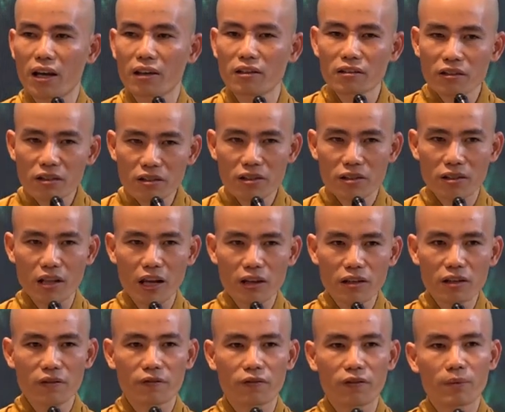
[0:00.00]
and
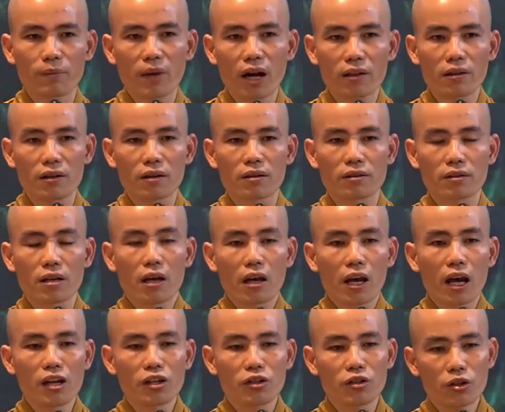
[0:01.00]
understanding from others.
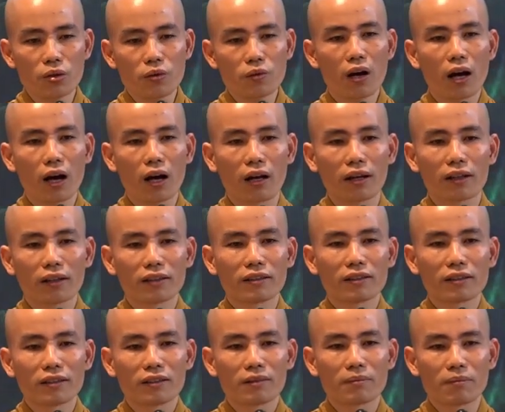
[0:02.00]
And you are
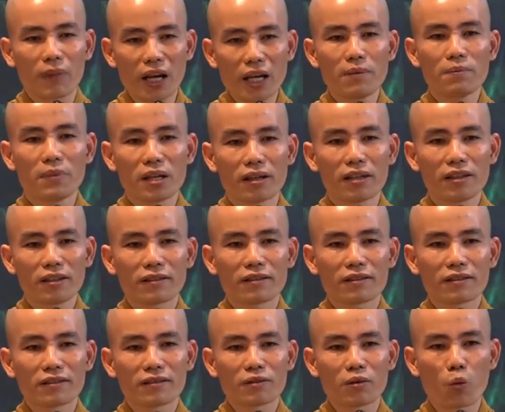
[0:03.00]
maybe
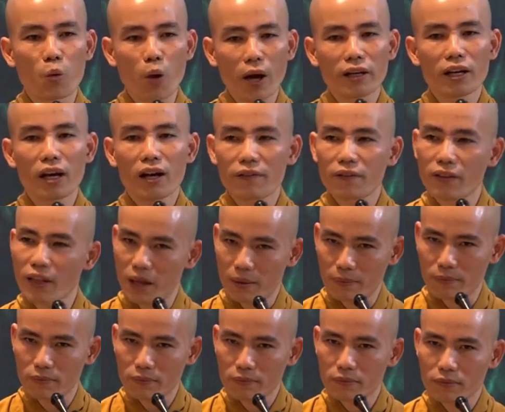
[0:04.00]
one of
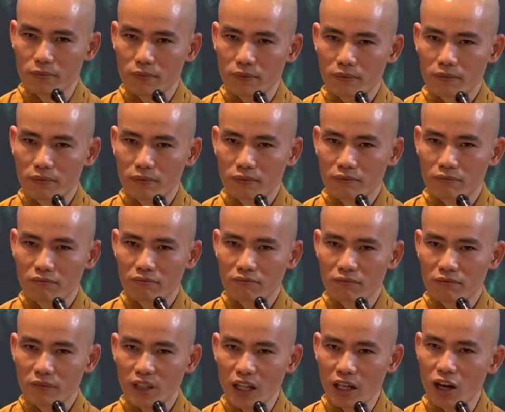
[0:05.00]
them.
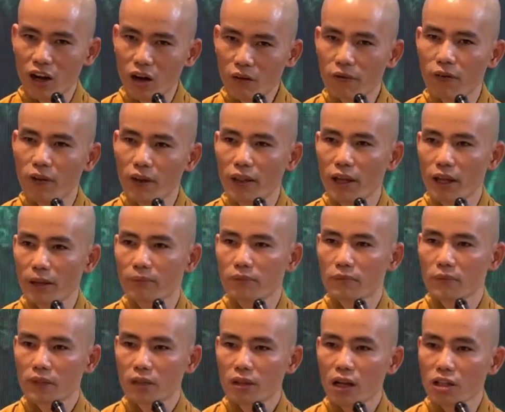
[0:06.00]
Can offer them
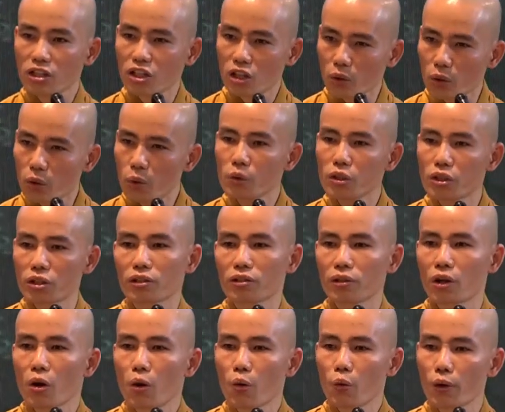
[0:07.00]
a
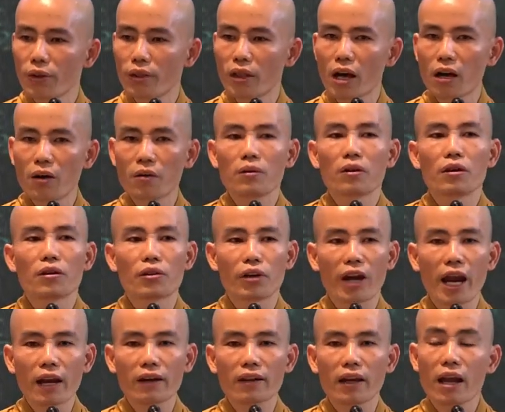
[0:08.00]
solution without
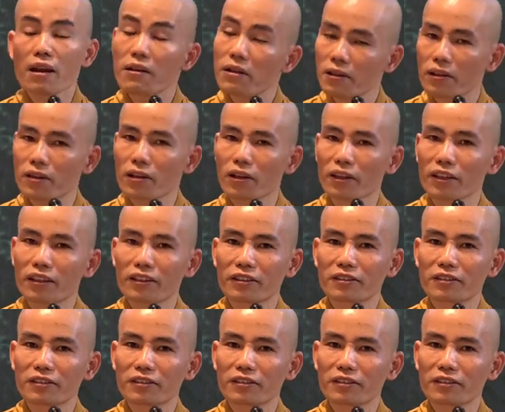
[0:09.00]
react anything.